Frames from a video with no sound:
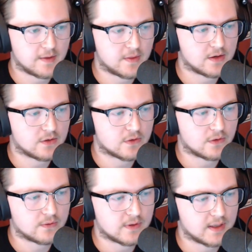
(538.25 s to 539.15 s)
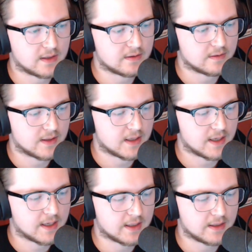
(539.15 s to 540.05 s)
then I'll go and
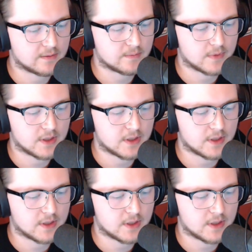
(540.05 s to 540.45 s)
I